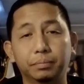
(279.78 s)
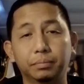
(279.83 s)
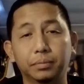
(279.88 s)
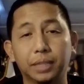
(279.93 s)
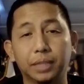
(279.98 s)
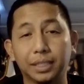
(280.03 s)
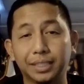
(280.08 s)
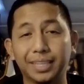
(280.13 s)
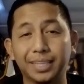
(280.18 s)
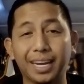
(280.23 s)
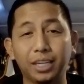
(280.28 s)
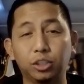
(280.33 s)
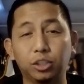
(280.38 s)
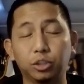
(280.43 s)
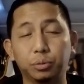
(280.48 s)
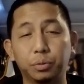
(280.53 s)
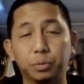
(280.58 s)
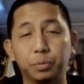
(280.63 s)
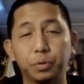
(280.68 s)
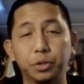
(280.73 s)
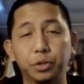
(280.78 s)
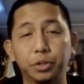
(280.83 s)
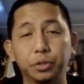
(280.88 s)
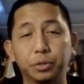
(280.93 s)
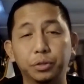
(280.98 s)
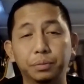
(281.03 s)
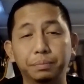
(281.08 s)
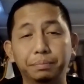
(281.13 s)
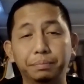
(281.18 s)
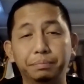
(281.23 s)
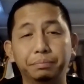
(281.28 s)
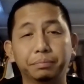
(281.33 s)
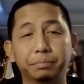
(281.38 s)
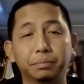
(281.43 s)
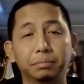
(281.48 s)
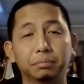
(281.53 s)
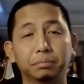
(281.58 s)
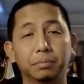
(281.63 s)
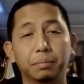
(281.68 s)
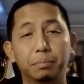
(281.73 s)
the size of the room
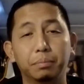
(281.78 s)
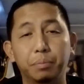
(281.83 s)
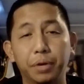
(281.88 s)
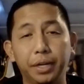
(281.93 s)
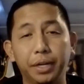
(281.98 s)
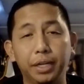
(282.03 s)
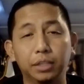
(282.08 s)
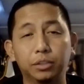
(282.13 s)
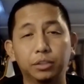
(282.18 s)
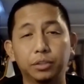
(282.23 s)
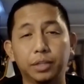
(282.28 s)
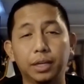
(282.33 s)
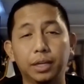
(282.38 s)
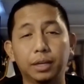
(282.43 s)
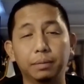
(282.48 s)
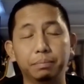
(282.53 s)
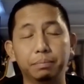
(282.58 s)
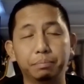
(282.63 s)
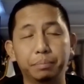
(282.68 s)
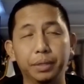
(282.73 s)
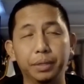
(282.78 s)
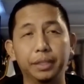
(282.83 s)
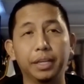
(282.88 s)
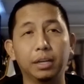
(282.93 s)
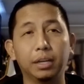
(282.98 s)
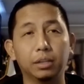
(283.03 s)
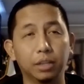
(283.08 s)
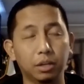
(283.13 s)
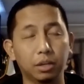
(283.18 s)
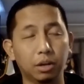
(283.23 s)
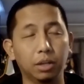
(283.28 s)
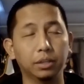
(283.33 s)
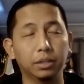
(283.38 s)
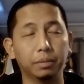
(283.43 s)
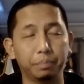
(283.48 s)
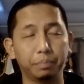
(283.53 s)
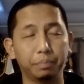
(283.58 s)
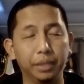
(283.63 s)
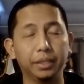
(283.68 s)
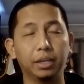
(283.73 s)
bring it to the building they call the
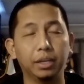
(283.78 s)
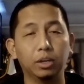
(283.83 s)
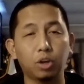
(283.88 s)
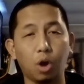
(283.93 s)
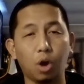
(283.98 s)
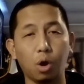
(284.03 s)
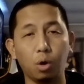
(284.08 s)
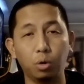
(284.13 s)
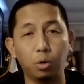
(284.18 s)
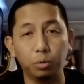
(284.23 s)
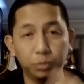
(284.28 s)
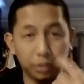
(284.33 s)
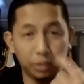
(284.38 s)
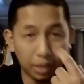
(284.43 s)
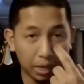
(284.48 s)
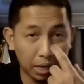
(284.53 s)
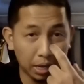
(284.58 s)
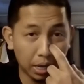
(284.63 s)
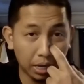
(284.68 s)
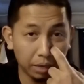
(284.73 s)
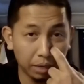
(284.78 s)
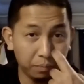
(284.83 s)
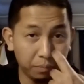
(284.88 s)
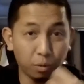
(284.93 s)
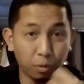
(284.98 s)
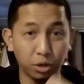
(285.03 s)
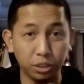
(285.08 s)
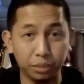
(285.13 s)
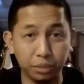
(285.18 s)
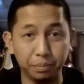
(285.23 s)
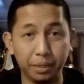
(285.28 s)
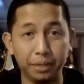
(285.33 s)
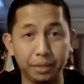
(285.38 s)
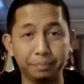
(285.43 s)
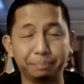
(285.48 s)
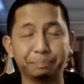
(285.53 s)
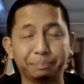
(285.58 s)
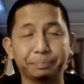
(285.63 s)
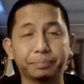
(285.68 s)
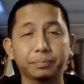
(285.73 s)
building code uh, enforcement
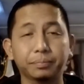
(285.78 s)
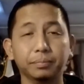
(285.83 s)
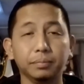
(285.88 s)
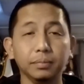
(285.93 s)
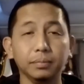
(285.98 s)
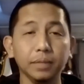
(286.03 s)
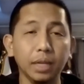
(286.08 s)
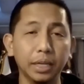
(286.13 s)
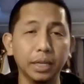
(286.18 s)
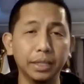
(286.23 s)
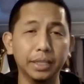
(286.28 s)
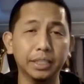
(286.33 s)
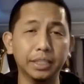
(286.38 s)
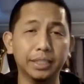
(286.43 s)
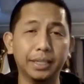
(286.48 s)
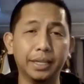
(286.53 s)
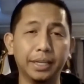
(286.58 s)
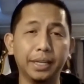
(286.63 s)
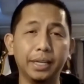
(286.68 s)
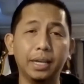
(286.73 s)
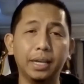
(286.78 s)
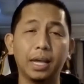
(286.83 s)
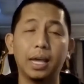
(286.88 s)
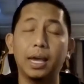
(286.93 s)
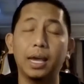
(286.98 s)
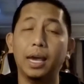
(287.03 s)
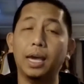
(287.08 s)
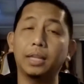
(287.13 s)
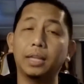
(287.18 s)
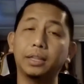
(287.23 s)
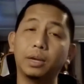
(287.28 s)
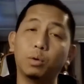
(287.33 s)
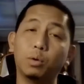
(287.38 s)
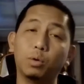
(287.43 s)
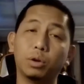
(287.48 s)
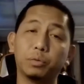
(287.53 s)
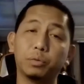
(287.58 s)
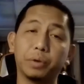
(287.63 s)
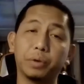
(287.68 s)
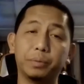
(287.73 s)
in the city and they
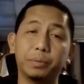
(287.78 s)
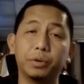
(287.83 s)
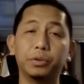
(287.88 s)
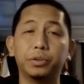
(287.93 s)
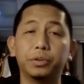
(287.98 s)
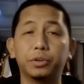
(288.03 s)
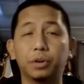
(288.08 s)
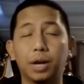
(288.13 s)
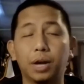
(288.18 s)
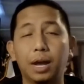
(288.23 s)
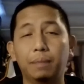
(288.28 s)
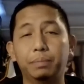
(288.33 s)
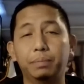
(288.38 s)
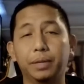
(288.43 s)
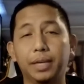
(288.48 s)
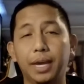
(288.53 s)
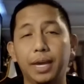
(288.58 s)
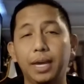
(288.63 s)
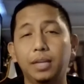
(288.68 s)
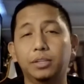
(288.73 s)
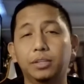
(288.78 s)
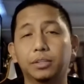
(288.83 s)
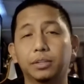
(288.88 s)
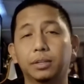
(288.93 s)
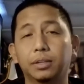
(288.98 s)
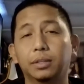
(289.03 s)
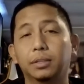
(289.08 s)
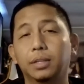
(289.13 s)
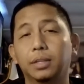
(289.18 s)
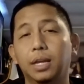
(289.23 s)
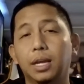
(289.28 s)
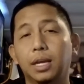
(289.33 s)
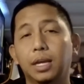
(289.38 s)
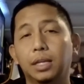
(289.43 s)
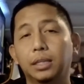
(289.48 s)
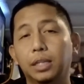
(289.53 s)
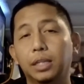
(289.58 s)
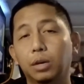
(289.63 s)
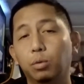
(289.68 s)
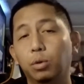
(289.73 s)
will review your application
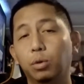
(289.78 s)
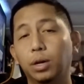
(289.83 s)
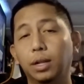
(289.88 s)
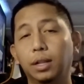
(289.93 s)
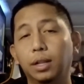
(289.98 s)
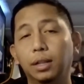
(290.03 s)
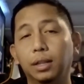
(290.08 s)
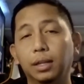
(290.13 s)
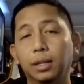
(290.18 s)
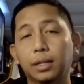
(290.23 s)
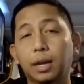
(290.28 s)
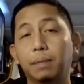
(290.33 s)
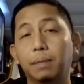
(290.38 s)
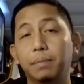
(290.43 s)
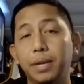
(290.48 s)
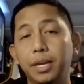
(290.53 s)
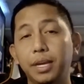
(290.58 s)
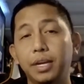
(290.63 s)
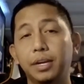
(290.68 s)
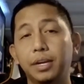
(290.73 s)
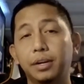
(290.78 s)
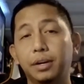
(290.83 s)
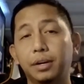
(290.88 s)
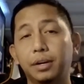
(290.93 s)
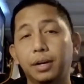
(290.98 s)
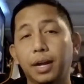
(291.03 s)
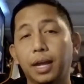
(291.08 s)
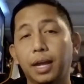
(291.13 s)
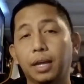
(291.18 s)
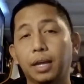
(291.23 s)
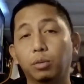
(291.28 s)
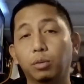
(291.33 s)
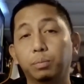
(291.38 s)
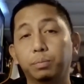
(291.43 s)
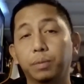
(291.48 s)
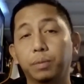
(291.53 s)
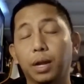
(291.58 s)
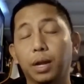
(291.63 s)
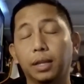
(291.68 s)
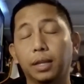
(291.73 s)
they will come here and
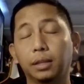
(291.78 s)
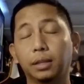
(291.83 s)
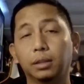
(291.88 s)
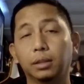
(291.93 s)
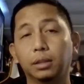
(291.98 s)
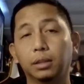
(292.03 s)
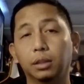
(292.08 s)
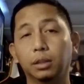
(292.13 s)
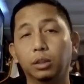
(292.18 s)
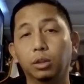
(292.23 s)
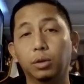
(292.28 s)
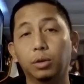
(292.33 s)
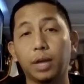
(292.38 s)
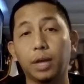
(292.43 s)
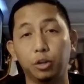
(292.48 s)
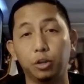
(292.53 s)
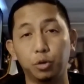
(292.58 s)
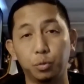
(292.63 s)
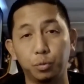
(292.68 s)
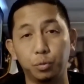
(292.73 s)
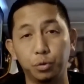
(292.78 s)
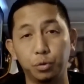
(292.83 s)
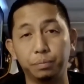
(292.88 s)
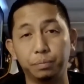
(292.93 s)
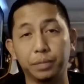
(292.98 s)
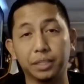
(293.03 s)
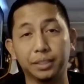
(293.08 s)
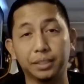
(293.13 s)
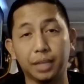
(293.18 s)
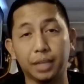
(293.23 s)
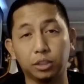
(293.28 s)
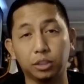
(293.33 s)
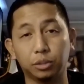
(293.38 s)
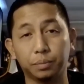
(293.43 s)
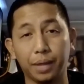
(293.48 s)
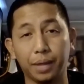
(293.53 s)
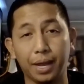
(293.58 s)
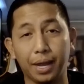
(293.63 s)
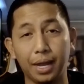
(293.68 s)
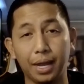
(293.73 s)
and look at your room the size of
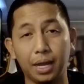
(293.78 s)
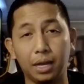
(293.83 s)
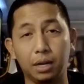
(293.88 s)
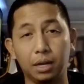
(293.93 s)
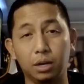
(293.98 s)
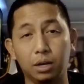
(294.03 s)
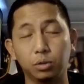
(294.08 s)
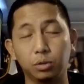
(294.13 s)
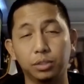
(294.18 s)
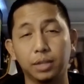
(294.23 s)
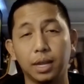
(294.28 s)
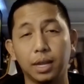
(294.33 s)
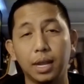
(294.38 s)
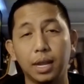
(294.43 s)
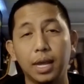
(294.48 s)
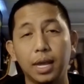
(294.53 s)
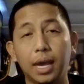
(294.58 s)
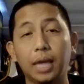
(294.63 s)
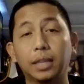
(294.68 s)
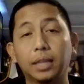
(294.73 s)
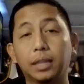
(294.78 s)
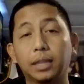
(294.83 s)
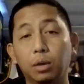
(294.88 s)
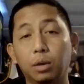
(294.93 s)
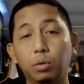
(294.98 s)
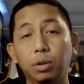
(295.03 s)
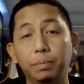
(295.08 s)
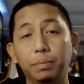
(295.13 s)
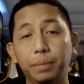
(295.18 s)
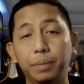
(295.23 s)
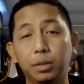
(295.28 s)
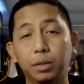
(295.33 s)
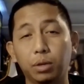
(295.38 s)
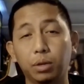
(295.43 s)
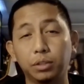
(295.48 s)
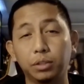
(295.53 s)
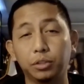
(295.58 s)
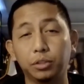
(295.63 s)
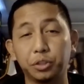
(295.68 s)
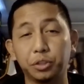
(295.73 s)
the house and they will be the
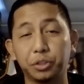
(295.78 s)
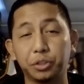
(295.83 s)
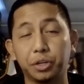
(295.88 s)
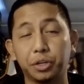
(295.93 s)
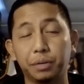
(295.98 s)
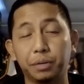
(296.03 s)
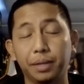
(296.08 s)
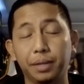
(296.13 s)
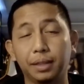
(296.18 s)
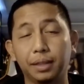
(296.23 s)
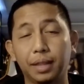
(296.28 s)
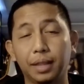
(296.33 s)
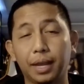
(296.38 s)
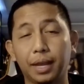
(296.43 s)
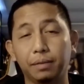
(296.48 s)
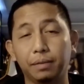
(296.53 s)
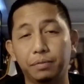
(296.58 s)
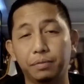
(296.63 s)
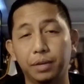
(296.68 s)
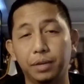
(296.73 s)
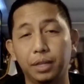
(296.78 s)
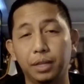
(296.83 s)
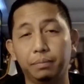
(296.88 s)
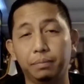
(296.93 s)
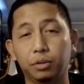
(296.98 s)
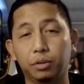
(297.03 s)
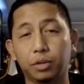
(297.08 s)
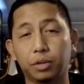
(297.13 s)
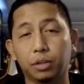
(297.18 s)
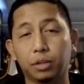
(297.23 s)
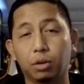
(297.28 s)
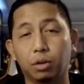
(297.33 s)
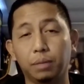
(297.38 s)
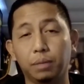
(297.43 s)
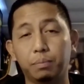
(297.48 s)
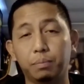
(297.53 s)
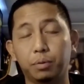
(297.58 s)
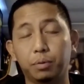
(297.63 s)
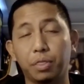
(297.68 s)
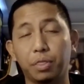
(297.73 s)
one to determine like philip you can only
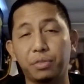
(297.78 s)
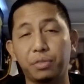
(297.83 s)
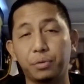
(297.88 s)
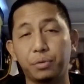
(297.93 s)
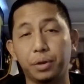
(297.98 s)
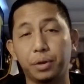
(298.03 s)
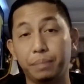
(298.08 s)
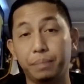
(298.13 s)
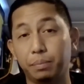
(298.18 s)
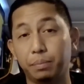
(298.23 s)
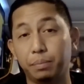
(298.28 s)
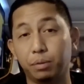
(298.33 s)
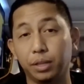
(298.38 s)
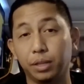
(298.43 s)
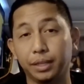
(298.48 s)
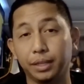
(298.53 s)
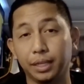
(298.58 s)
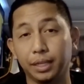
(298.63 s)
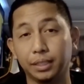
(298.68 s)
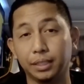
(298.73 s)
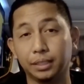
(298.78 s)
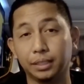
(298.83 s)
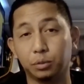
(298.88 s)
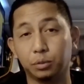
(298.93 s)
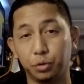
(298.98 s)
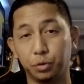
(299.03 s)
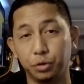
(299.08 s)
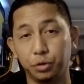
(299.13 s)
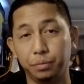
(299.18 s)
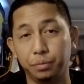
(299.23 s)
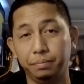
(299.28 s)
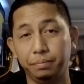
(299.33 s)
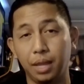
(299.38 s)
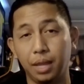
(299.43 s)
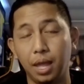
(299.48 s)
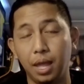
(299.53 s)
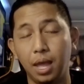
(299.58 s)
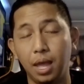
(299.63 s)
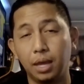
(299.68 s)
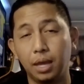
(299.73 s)
put three people in this room
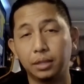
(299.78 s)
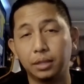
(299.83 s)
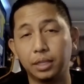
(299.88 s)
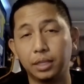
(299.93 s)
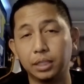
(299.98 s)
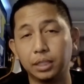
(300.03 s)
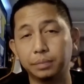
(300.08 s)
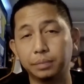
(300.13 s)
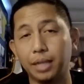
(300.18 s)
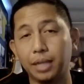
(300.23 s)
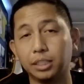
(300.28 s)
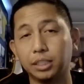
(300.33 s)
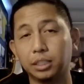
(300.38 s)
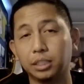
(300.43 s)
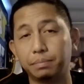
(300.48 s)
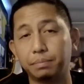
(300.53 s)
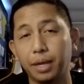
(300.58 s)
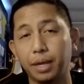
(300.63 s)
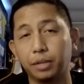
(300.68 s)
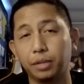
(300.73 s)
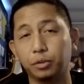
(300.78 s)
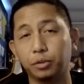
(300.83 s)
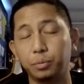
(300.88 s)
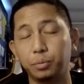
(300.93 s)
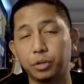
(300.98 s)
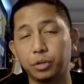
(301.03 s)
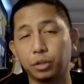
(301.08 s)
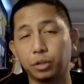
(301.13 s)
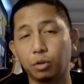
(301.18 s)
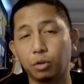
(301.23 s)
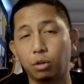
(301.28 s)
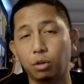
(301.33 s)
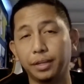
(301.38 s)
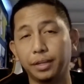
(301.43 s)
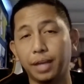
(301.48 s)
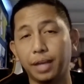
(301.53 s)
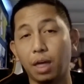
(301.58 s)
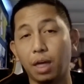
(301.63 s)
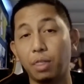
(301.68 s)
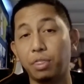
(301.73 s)
this master bedroom you can only
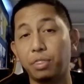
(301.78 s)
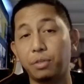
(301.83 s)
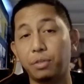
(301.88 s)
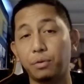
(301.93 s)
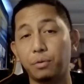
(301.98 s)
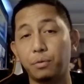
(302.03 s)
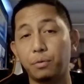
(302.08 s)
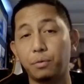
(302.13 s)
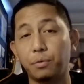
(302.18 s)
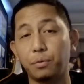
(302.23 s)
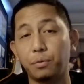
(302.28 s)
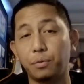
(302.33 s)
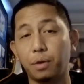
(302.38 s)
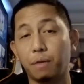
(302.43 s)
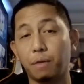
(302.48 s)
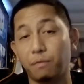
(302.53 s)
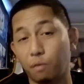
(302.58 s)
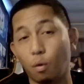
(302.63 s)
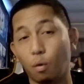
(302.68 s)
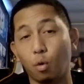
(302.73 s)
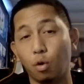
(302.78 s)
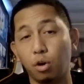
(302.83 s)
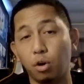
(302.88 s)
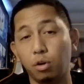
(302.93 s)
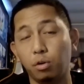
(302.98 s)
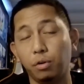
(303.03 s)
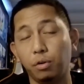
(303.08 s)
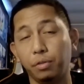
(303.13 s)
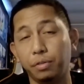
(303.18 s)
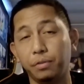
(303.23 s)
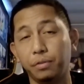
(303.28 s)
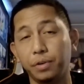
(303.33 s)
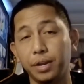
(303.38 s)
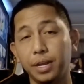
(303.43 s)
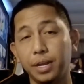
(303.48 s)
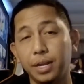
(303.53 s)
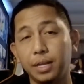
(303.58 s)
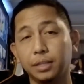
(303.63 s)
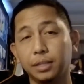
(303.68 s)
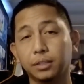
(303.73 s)
get through a uh, four or
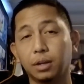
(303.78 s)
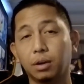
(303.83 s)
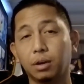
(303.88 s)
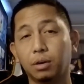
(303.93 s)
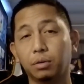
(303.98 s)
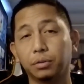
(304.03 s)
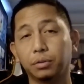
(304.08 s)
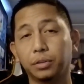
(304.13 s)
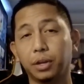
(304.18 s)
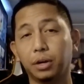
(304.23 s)
three so they